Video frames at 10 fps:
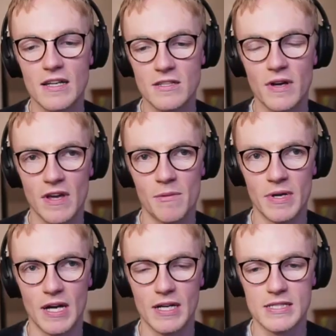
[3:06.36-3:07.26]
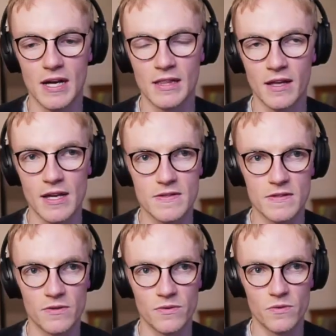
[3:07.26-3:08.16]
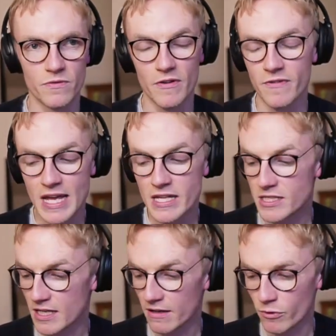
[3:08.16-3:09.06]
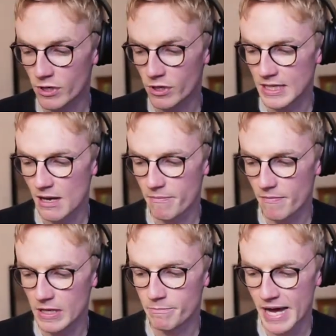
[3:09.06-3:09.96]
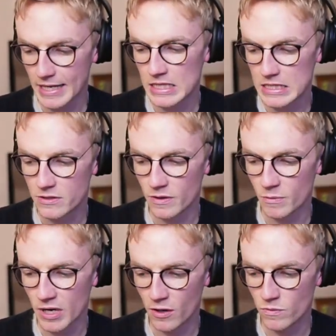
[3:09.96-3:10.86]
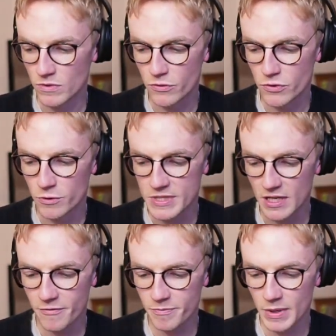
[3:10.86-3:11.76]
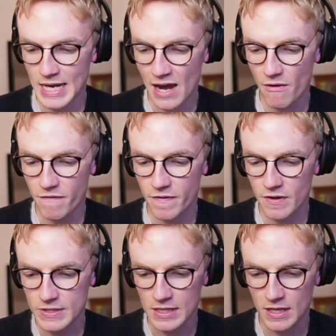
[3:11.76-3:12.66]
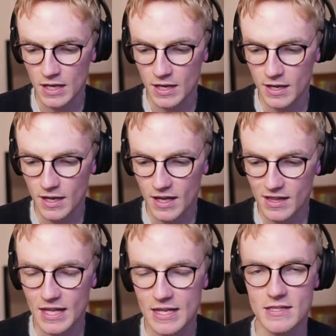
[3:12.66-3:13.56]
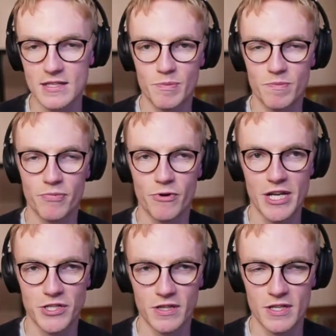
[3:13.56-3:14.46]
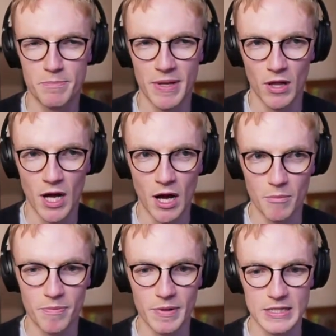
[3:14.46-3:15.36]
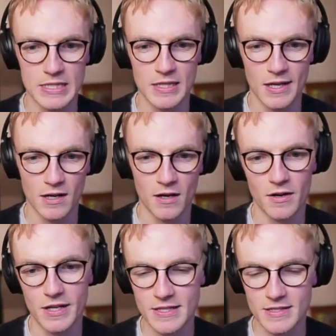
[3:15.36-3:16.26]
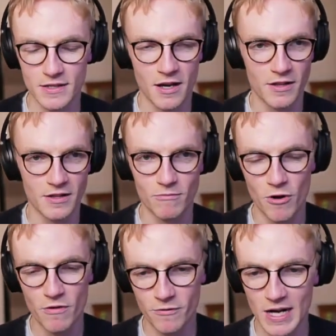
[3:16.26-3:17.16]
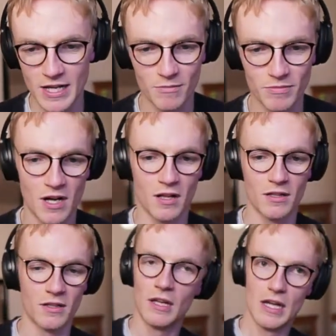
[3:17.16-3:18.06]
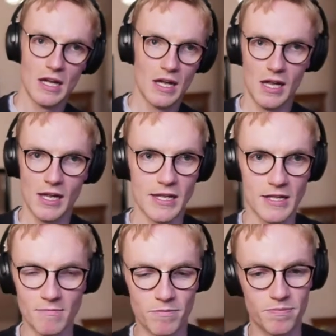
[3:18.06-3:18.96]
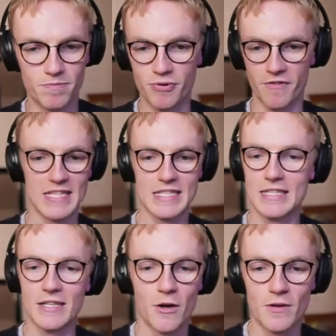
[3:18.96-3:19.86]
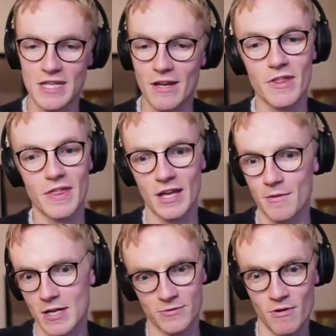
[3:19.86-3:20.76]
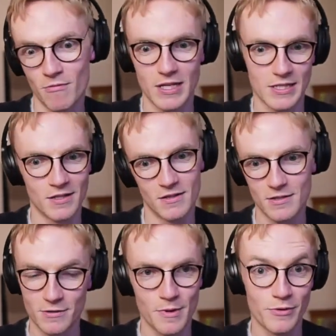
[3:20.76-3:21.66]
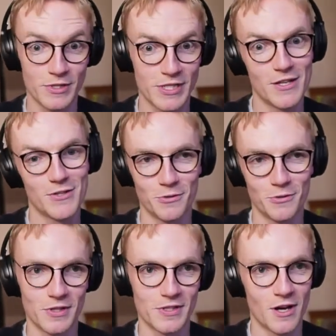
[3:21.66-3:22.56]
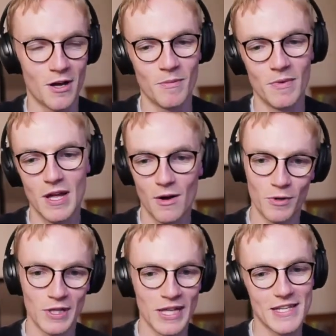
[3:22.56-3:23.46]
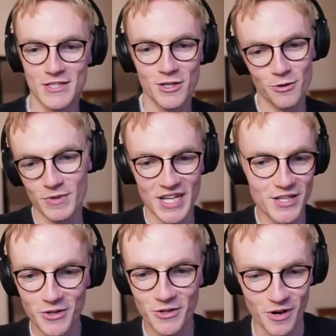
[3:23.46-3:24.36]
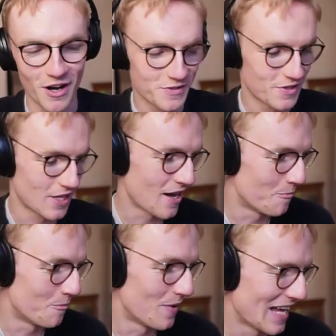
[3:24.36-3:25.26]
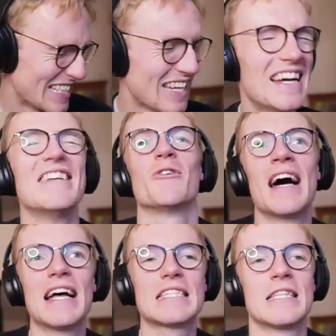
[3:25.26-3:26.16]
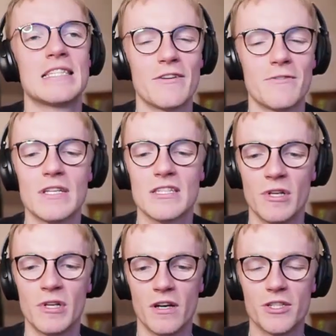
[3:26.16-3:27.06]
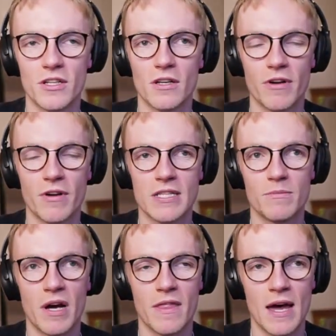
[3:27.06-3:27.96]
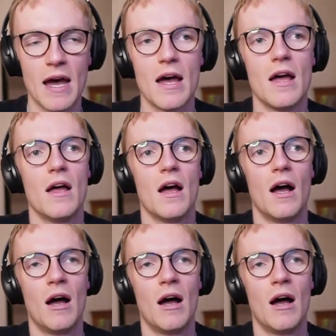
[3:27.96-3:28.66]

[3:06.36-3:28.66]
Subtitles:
I do have that a bit, because I'd like to, for ages, I've wanted to get back into doing my own YouTube stuff, but now it feels like there's this pressure that's built up because it's like, oh, he's the guy that wrote for Ali Abdaal and he professes he knows everything about script writing and he talks about retention all the time. Well, let's see your retention graphs. And so there's definitely some inertia created by that.